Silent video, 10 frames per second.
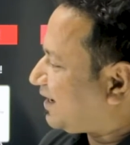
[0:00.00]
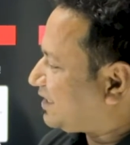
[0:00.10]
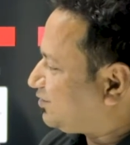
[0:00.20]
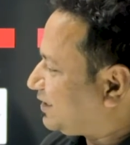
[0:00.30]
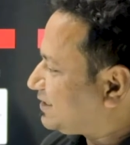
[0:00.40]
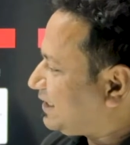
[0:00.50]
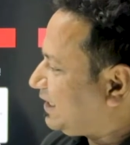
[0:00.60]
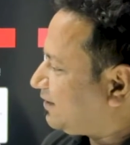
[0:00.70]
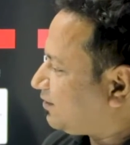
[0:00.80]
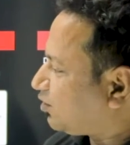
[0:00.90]
As you can see
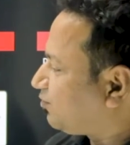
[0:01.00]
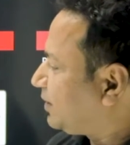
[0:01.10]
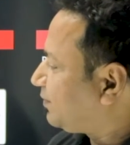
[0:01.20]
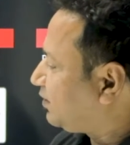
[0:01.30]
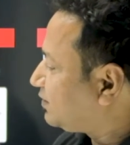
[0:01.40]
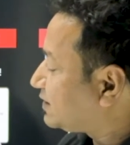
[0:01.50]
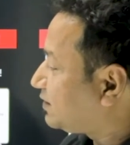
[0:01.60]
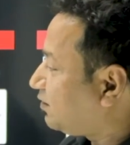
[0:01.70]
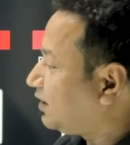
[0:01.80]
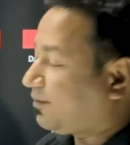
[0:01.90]
here, there are a lot of people who
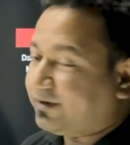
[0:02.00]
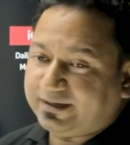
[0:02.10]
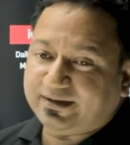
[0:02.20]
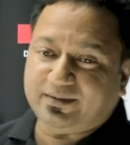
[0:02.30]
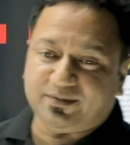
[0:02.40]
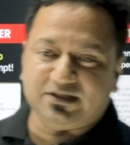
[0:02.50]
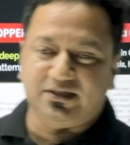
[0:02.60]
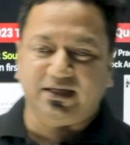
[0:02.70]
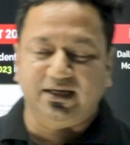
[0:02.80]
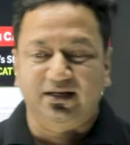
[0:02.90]
scored above 99
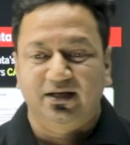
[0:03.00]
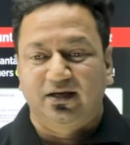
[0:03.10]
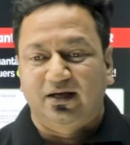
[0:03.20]
percentile.